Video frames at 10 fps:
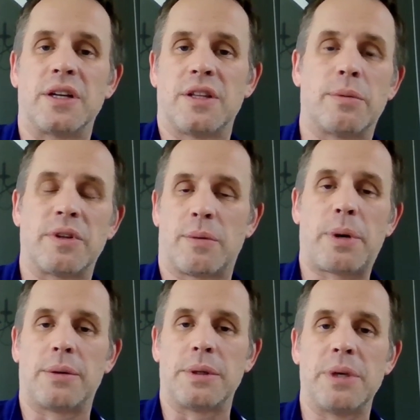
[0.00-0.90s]
and they'll
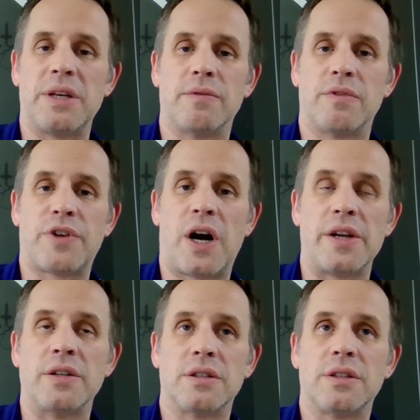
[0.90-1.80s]
probably be
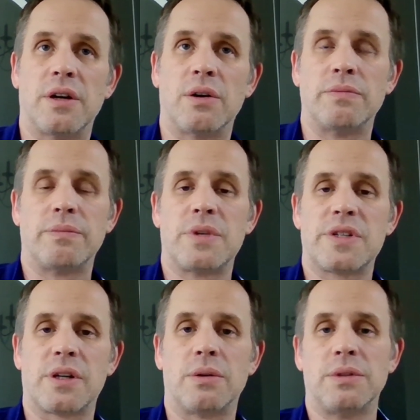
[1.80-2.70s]
fine,
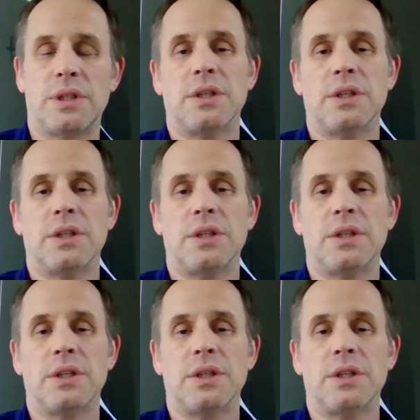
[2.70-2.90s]
so.